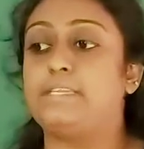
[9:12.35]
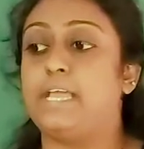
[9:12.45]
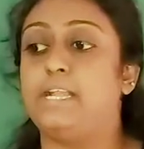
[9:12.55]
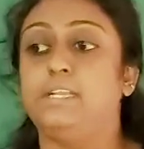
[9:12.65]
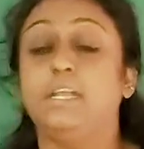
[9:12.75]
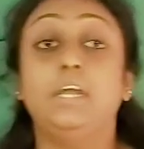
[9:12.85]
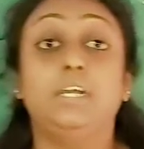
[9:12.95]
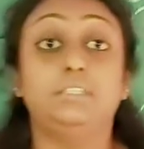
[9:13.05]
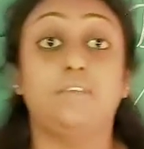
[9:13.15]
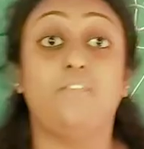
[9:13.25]
tell
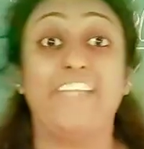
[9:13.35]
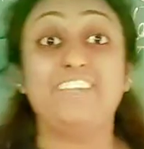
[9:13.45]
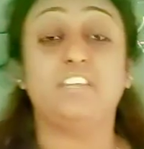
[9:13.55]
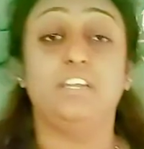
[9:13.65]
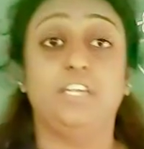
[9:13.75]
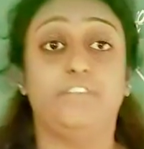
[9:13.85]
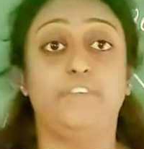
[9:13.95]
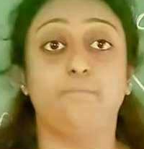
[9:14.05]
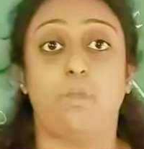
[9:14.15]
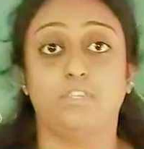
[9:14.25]
the white color
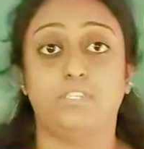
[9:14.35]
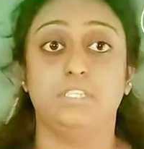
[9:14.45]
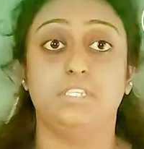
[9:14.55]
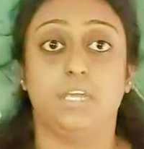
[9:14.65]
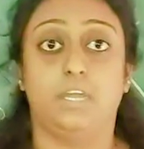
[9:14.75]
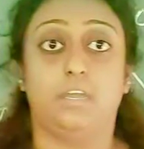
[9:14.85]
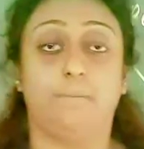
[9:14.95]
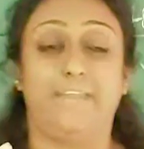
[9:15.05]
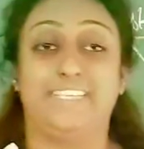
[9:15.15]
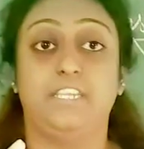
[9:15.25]
tiffin boxes,
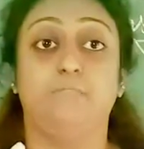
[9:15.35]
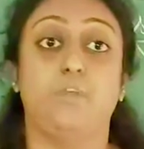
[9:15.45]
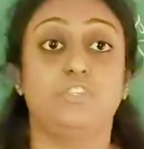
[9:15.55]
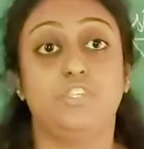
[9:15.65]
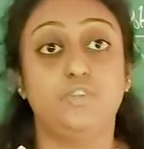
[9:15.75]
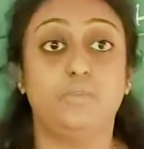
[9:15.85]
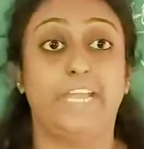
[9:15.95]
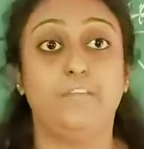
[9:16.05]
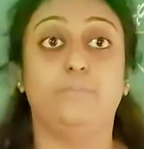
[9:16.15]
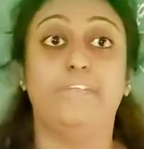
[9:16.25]
plastic boxes you
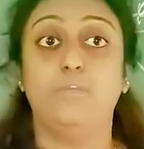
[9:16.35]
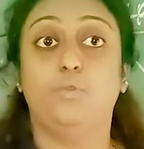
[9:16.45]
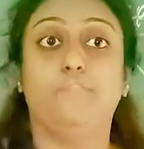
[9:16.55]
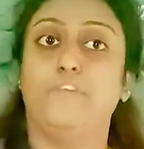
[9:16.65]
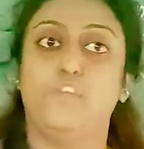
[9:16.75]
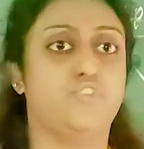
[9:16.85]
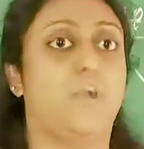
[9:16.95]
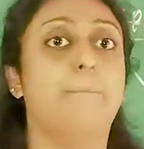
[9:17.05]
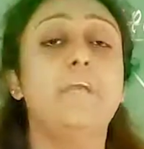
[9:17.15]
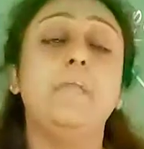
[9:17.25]
get when you go for a
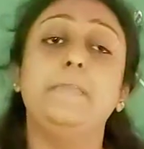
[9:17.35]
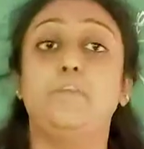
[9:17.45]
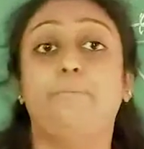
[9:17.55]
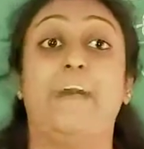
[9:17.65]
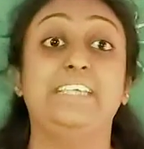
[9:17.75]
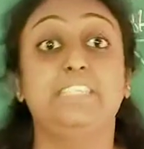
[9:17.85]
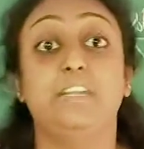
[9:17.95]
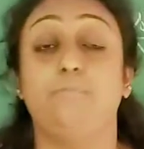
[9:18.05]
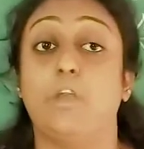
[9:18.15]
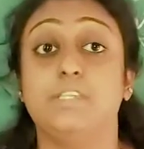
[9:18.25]
shop. Your
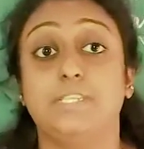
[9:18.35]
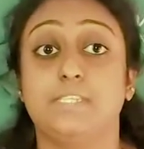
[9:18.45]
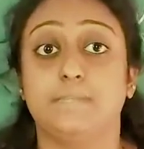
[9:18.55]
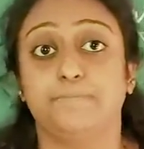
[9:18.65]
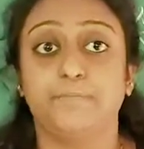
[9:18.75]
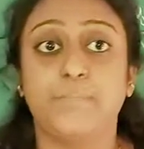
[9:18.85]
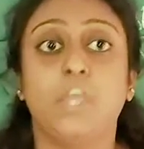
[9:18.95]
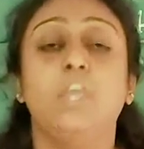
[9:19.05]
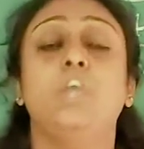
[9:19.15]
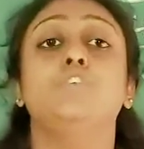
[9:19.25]
parcel boxes.
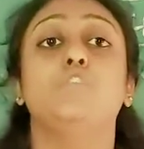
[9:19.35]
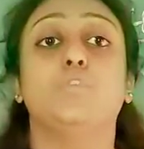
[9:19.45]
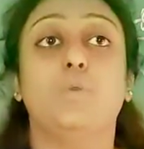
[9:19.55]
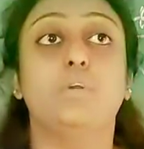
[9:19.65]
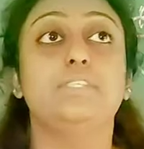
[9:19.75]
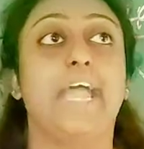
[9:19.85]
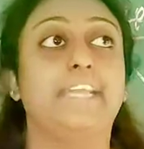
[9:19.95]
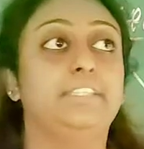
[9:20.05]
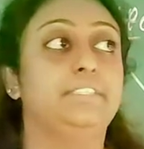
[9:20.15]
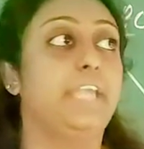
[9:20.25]
So those,
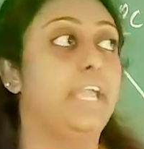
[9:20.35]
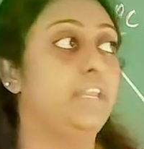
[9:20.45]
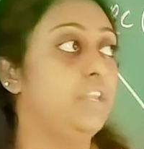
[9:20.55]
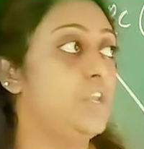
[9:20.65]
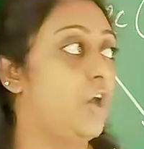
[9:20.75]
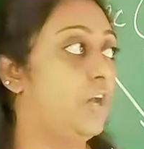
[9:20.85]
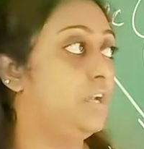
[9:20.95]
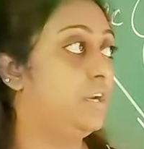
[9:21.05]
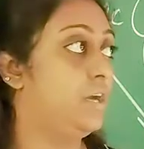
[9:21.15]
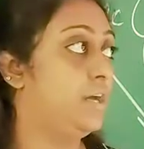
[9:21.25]
and then
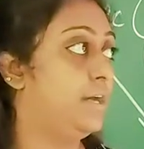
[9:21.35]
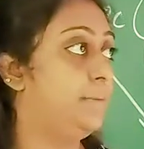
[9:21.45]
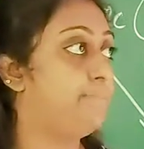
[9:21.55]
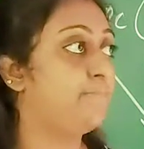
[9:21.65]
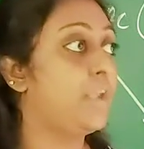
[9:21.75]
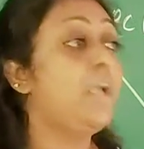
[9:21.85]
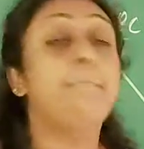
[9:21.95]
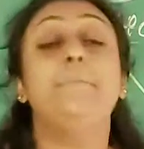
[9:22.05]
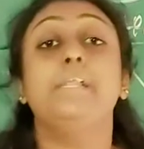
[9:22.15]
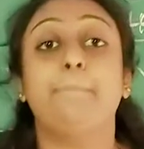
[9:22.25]
your
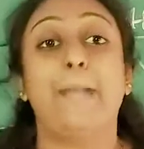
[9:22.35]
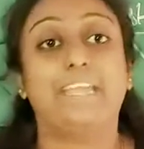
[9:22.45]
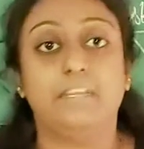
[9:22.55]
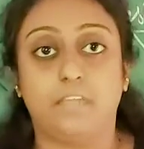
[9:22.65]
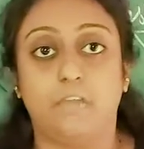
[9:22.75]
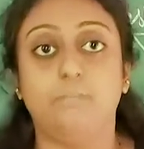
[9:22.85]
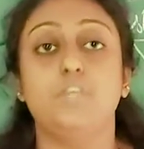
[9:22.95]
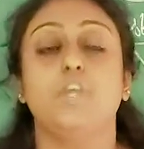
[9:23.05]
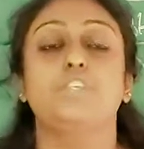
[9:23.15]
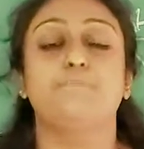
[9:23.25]
milk packet
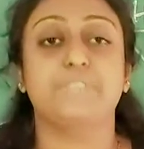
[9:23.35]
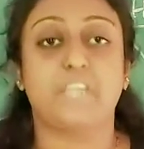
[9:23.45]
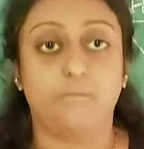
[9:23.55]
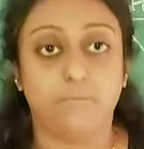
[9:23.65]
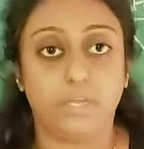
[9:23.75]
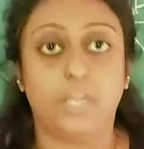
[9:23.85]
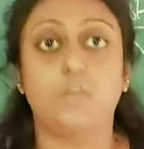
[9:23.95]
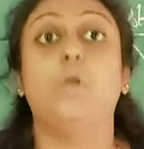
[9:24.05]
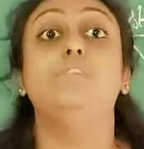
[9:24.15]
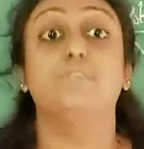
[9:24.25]
cover, your chips cover
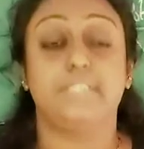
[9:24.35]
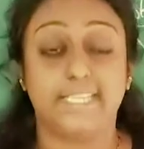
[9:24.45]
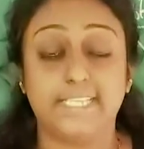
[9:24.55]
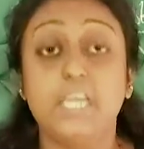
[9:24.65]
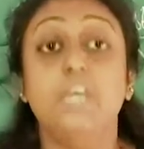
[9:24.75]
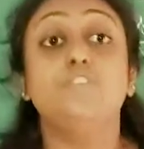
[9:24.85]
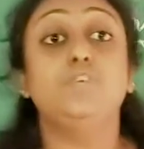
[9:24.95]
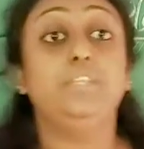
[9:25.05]
and all those things. So